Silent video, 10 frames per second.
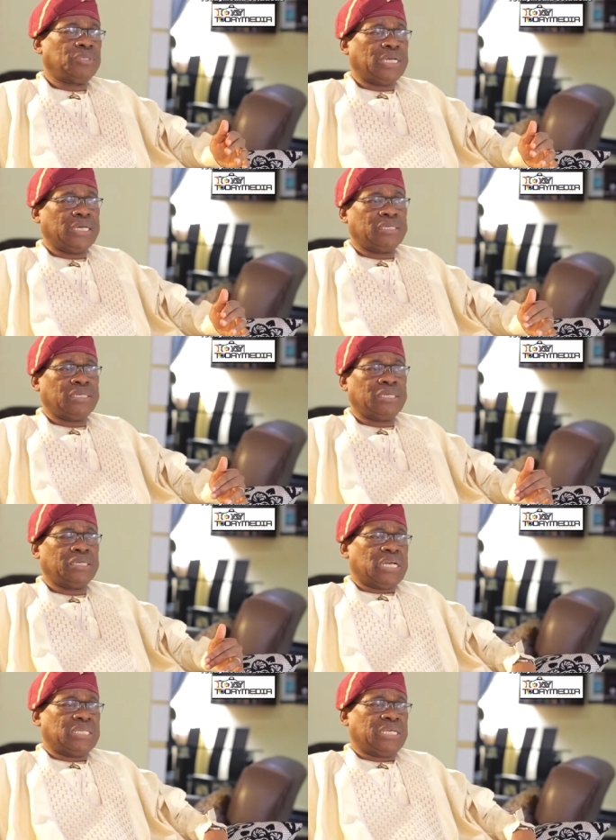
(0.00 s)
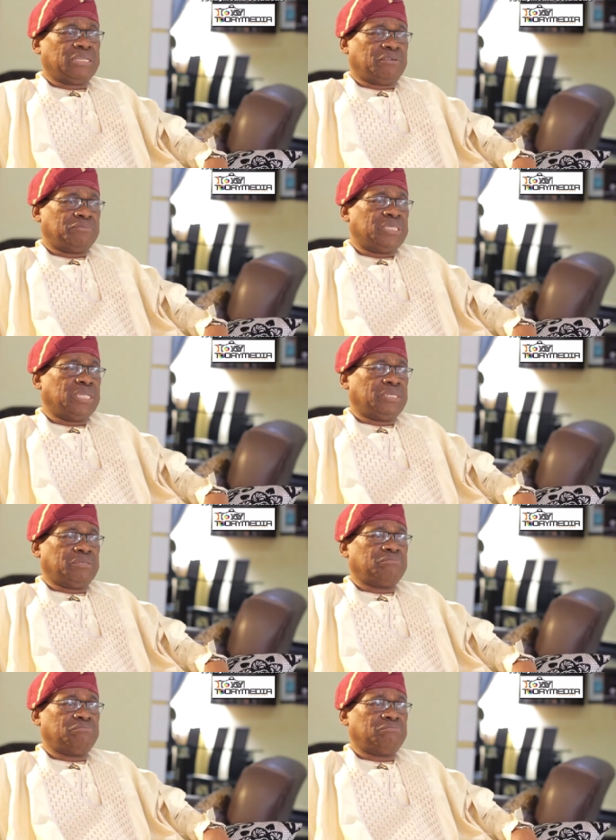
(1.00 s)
And uh, at the end of the day,